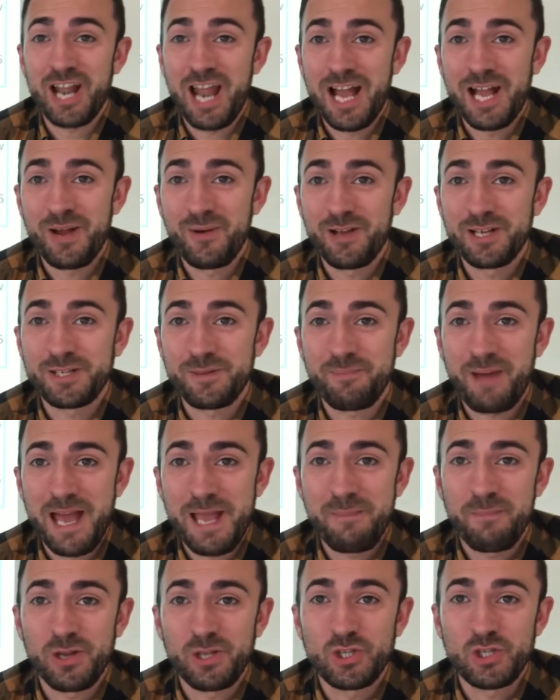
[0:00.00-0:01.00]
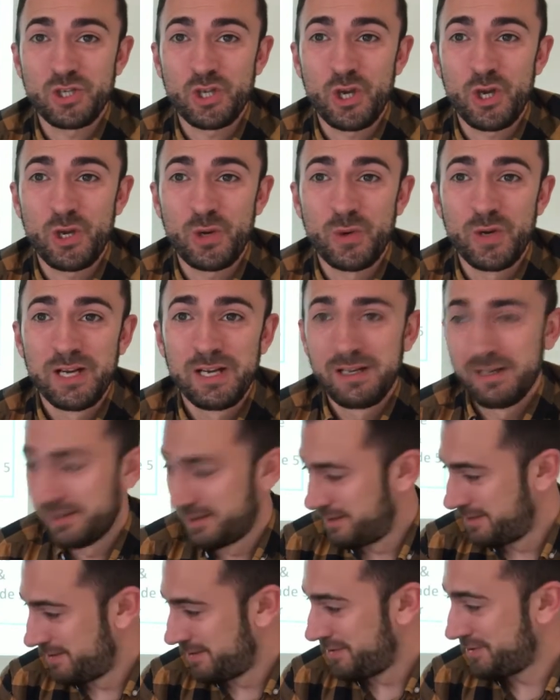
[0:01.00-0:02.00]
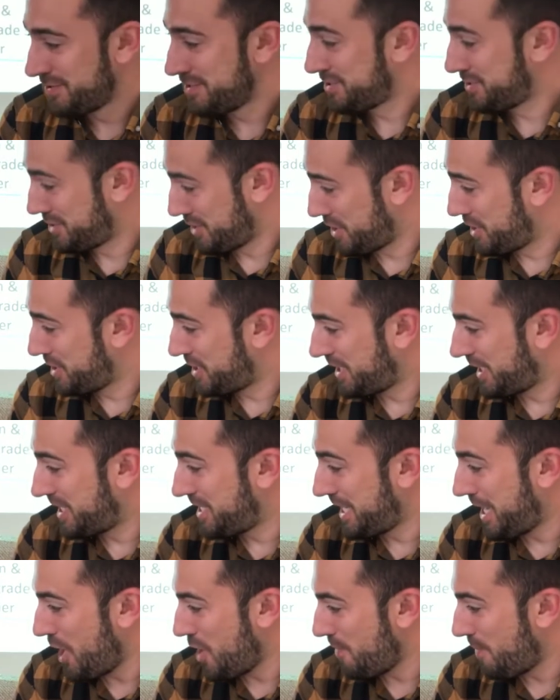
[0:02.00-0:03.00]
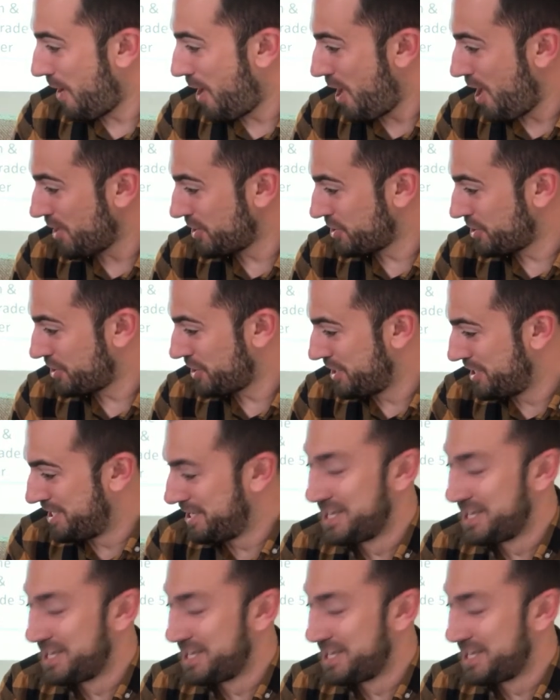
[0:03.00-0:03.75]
Language Paper 2. Can you get up, Arch?